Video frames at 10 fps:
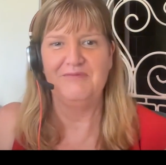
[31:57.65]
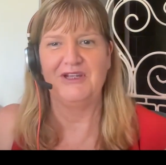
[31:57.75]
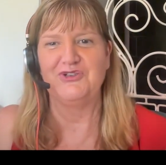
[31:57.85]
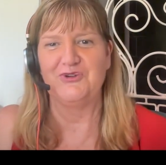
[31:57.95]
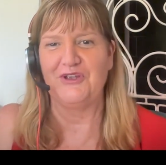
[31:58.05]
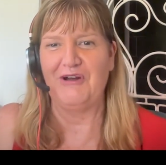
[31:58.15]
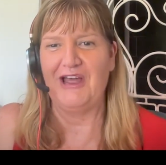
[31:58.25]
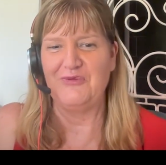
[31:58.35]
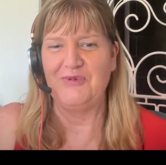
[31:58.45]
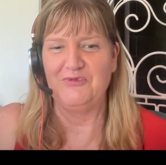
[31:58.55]
making sure there are
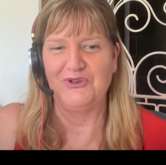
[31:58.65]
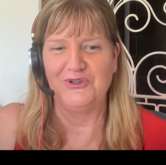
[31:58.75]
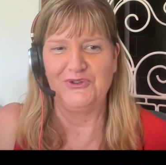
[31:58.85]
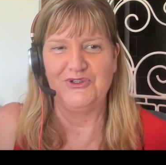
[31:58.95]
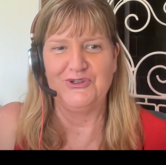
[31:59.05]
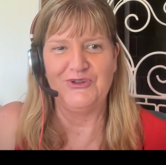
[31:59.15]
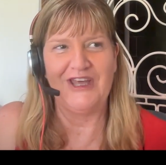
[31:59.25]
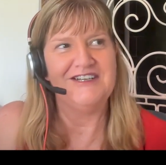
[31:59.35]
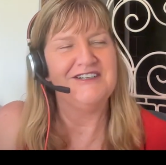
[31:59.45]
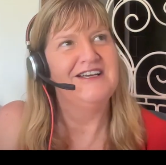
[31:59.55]
other people who can do that.